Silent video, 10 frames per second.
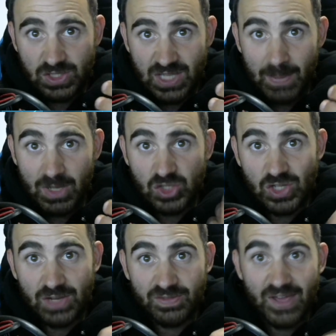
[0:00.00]
damage
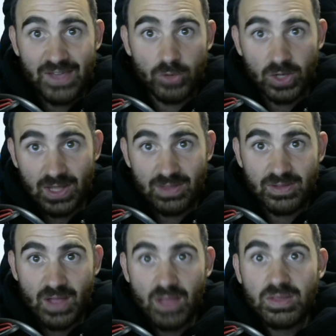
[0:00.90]
in favour
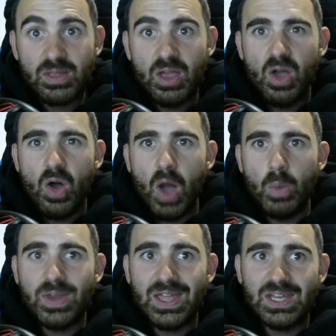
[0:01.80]
against us, I
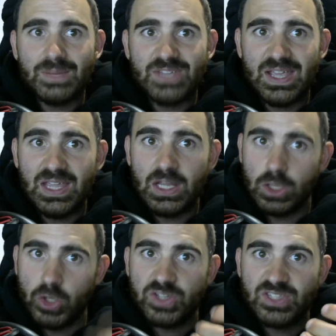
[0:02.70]
would end up taking a
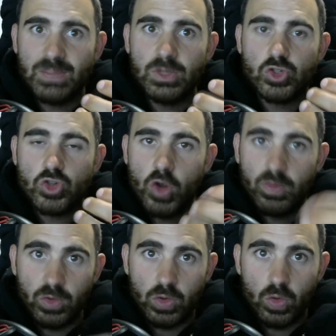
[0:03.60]
lot of damage
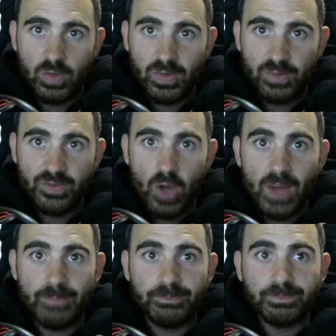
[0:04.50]
over the course of the fight.
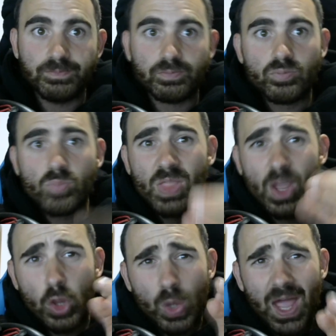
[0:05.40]

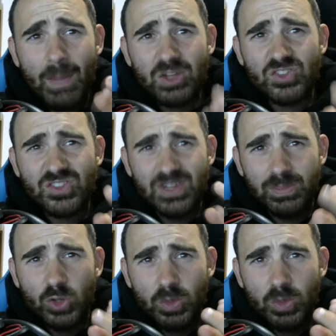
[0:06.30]
Look how much simpler it